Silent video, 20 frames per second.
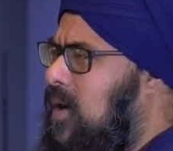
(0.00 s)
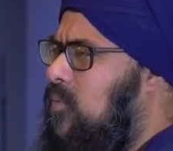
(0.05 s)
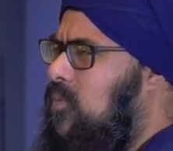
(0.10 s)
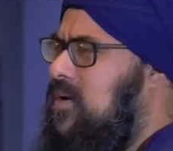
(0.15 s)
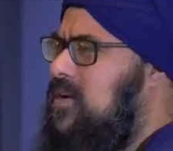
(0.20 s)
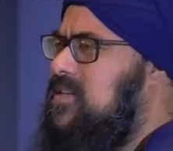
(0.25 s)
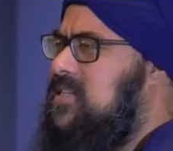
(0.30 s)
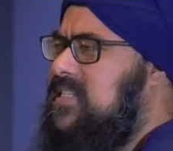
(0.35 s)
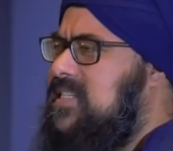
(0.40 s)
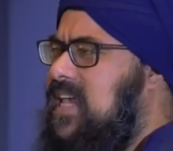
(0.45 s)

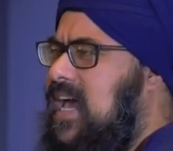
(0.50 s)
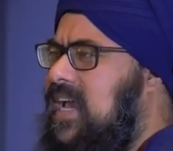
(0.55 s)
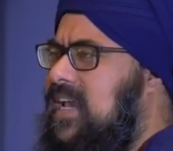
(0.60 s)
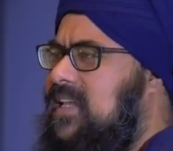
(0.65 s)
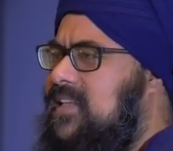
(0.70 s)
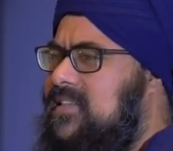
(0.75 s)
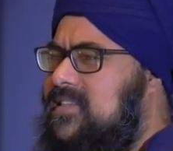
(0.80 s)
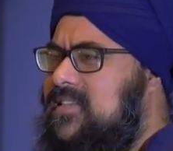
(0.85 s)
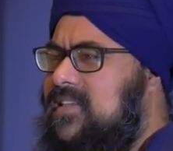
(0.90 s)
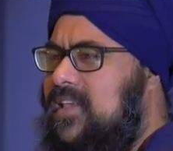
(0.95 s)
where does
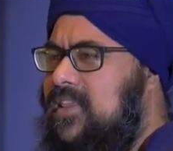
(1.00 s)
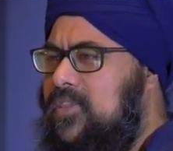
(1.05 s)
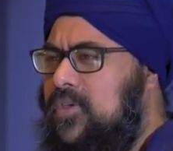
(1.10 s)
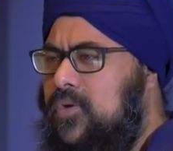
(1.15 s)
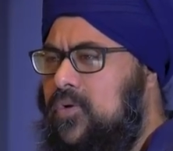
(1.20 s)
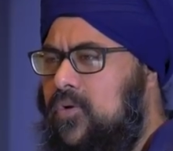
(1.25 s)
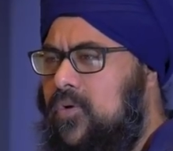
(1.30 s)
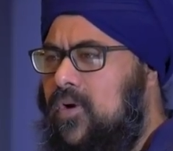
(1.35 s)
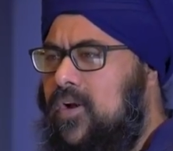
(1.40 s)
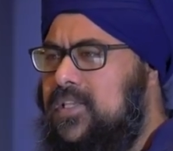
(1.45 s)
science and the
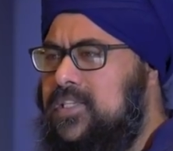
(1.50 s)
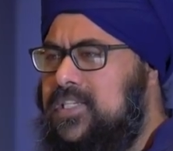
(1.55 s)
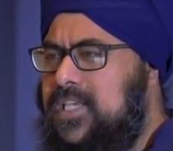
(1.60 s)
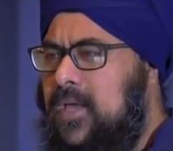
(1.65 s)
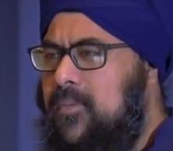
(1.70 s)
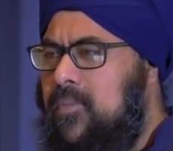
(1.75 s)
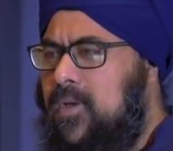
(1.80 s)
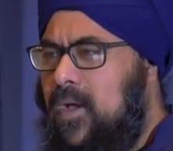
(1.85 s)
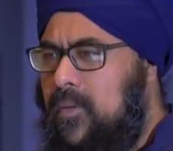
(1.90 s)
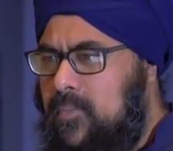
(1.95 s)
Guru Granth
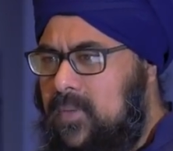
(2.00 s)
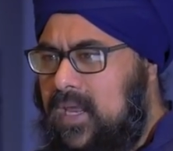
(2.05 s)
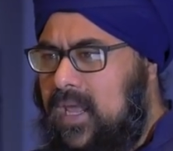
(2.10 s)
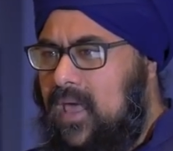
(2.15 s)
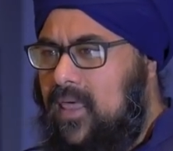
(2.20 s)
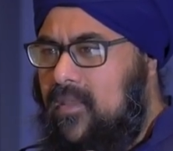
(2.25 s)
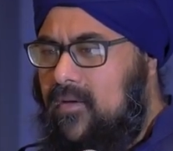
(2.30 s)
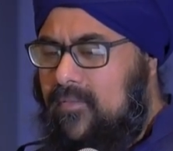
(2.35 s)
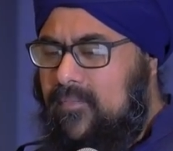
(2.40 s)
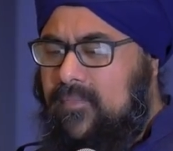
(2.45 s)
Sahib come
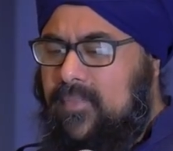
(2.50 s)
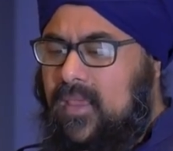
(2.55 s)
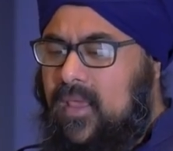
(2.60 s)
together?